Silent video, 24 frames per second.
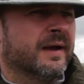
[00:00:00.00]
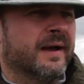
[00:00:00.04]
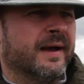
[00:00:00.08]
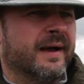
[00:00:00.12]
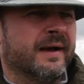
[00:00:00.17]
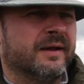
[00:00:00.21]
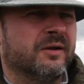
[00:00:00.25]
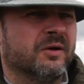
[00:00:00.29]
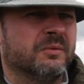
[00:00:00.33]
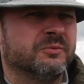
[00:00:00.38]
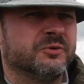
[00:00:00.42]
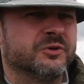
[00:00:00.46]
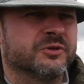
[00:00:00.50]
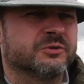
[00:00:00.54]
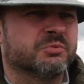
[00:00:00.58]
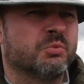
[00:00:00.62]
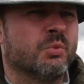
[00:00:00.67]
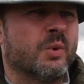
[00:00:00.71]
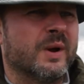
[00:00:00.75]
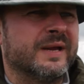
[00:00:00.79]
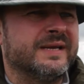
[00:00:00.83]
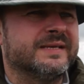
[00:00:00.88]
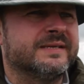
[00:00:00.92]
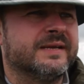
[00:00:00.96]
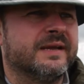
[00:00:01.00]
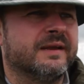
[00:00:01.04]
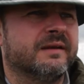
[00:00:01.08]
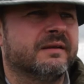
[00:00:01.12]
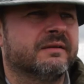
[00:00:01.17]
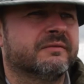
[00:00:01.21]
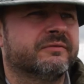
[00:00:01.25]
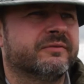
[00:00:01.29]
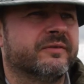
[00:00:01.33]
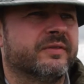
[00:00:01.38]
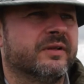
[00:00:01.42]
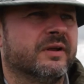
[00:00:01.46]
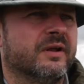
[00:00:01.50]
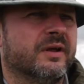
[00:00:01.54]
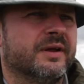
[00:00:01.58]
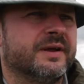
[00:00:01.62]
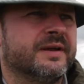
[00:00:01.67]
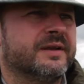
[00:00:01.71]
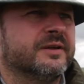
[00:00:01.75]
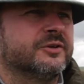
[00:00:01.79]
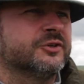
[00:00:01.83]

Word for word: And I'm just waiting for the light to